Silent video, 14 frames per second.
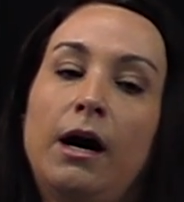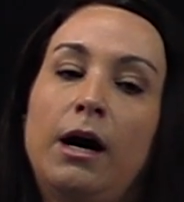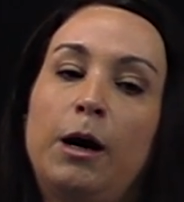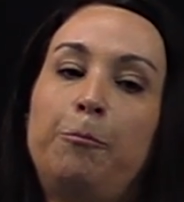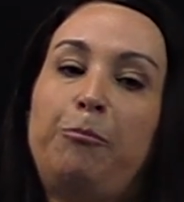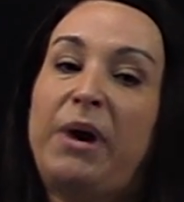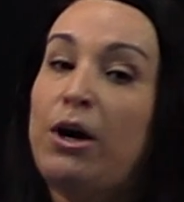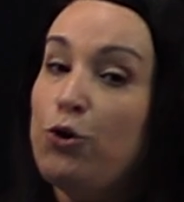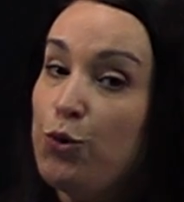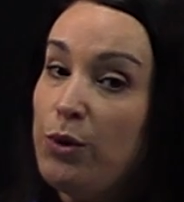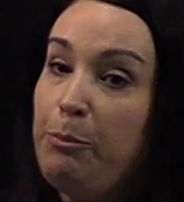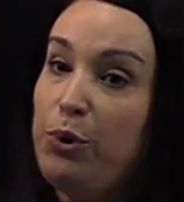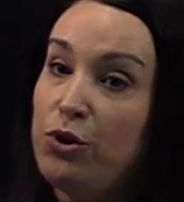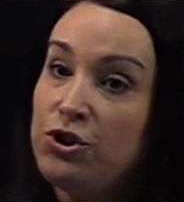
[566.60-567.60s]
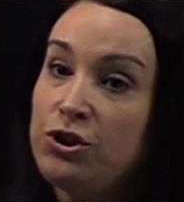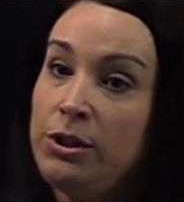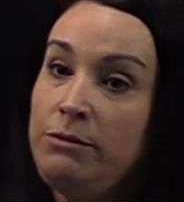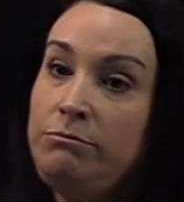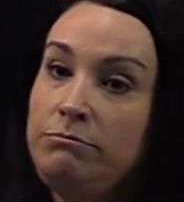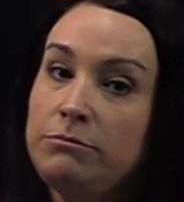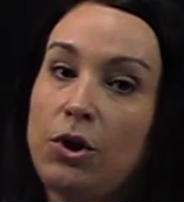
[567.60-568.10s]
Boundary pushing
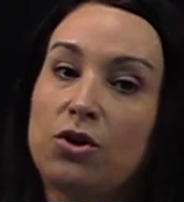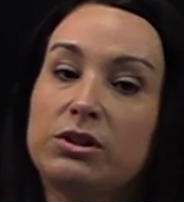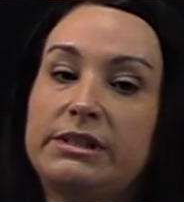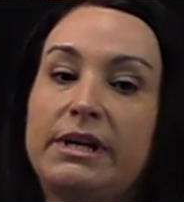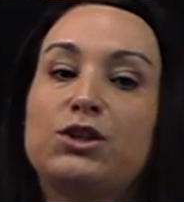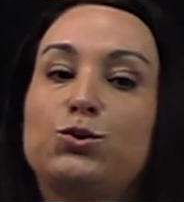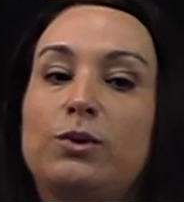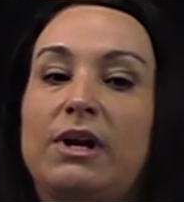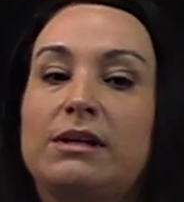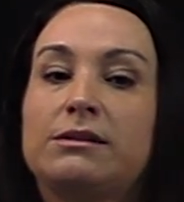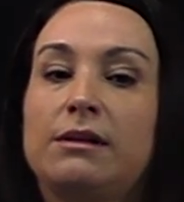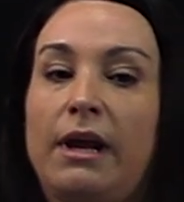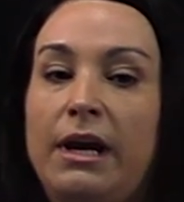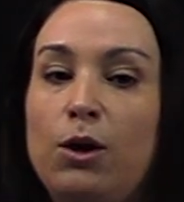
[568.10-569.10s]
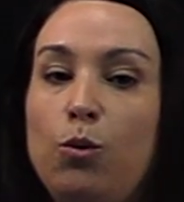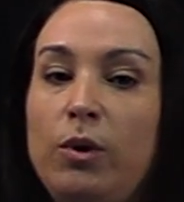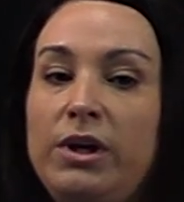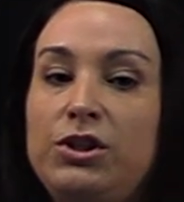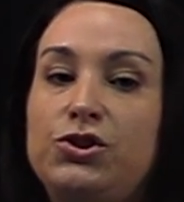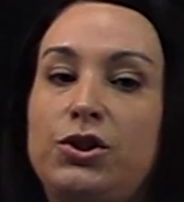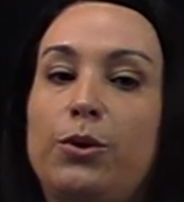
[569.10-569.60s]
or sexualized
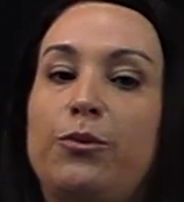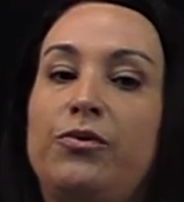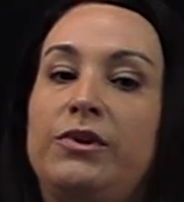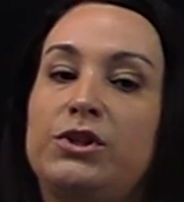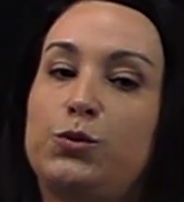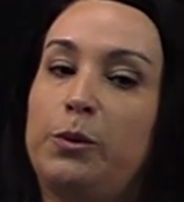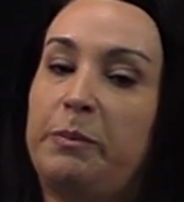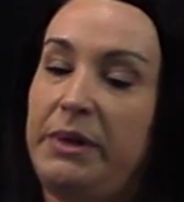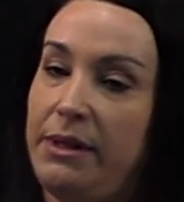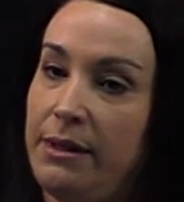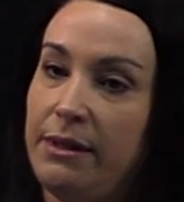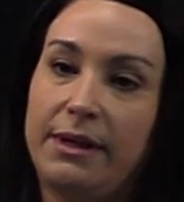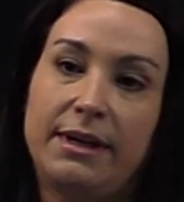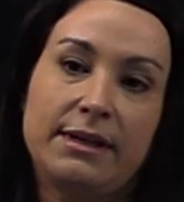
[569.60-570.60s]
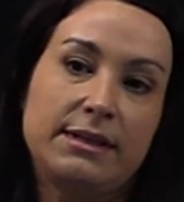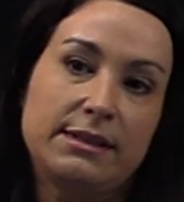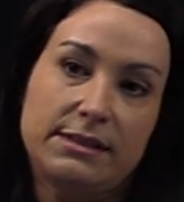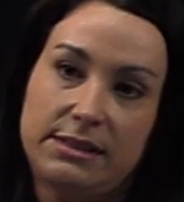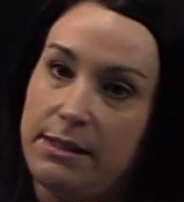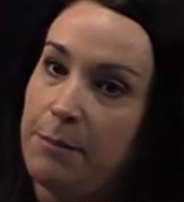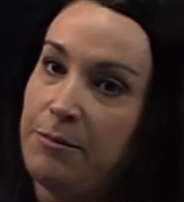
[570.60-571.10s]
language. So this would be, again,
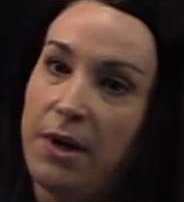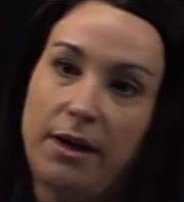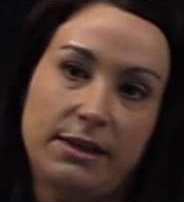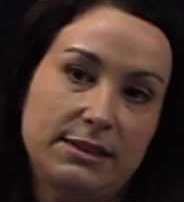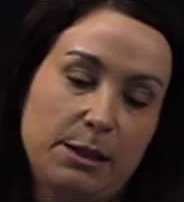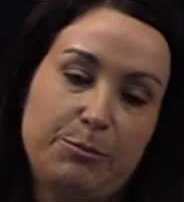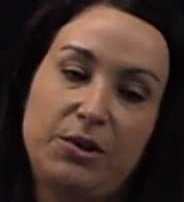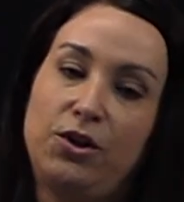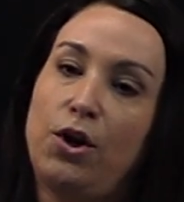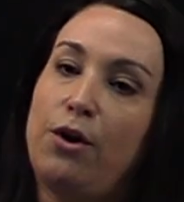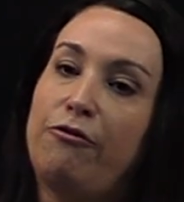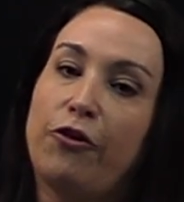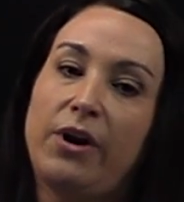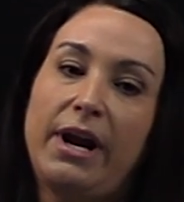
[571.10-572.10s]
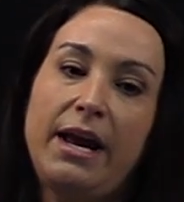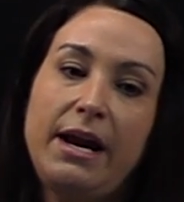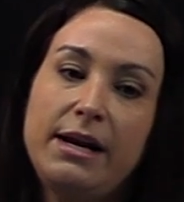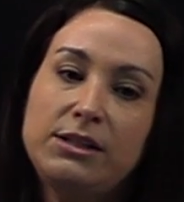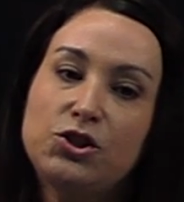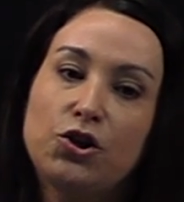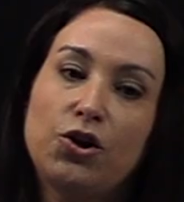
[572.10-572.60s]
not accepting no for an
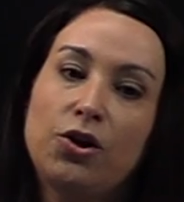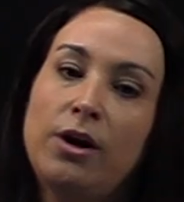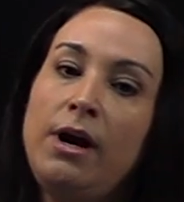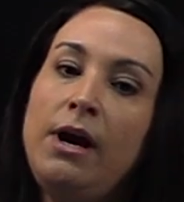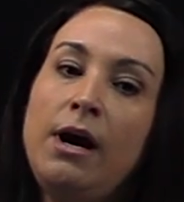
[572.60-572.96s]
answer,